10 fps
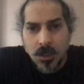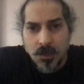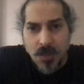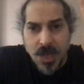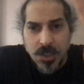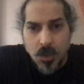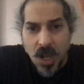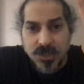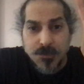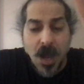They made New
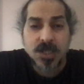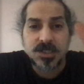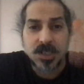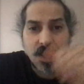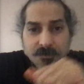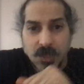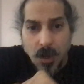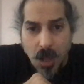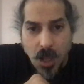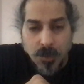Age mind slavery
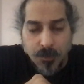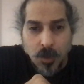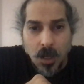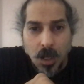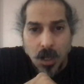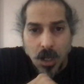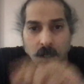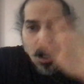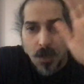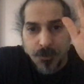a, a,
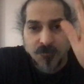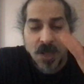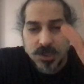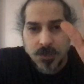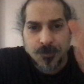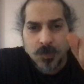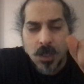a, a profession.